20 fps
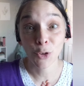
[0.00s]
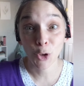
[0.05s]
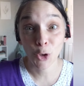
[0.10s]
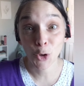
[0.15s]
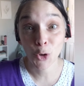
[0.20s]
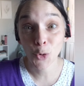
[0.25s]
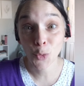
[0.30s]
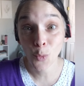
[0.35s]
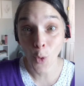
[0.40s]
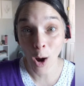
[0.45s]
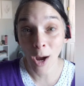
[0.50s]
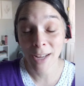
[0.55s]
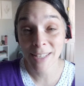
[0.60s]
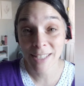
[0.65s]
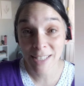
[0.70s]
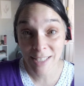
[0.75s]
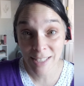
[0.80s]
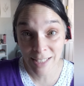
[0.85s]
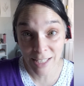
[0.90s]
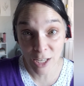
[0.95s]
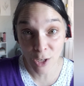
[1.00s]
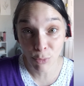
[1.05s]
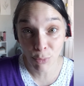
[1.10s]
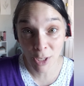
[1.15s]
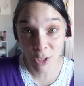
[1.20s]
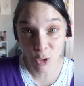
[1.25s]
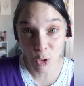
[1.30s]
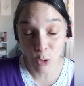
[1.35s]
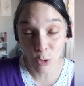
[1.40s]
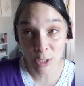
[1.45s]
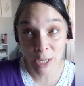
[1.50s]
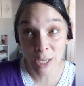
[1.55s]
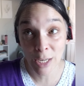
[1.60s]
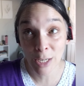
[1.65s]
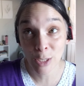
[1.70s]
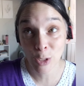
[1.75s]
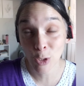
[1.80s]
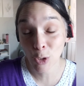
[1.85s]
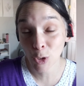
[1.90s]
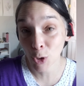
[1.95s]
you want to see results, it
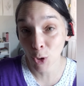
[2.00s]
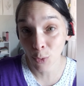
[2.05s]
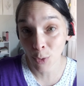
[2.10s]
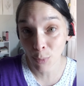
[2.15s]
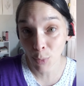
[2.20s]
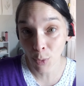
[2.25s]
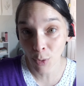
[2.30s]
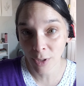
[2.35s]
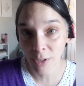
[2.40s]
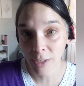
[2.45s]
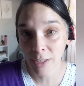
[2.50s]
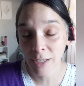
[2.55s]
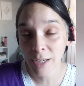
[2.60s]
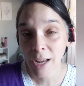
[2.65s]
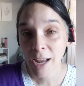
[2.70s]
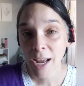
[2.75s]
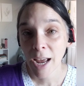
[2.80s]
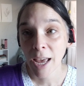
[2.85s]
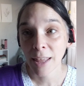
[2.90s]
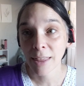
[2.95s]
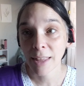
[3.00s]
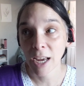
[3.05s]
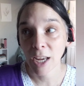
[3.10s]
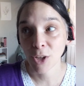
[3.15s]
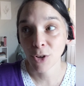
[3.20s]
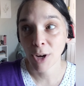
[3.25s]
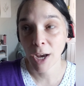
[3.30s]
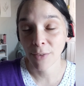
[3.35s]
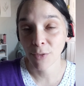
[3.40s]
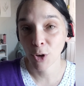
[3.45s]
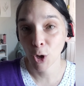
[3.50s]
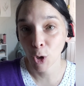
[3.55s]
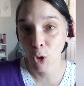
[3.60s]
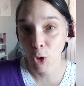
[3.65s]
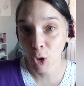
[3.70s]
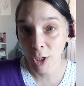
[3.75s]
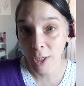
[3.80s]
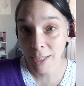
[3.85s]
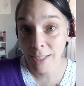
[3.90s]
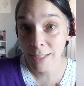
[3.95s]
is so important that you have a
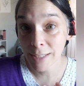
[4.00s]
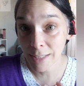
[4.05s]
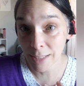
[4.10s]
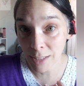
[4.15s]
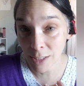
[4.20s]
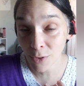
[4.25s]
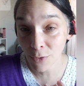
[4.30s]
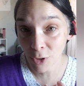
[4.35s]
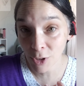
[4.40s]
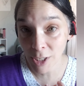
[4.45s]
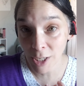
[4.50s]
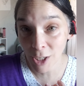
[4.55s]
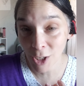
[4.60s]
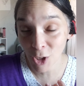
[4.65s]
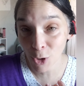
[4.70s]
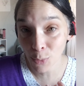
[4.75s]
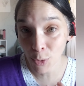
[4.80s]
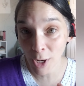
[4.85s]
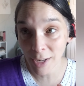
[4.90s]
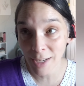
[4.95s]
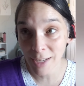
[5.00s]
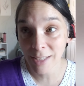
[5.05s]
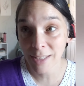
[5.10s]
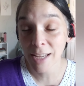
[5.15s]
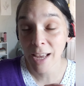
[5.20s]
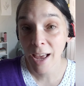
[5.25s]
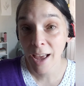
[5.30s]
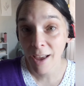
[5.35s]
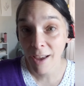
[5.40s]
good system for taking your products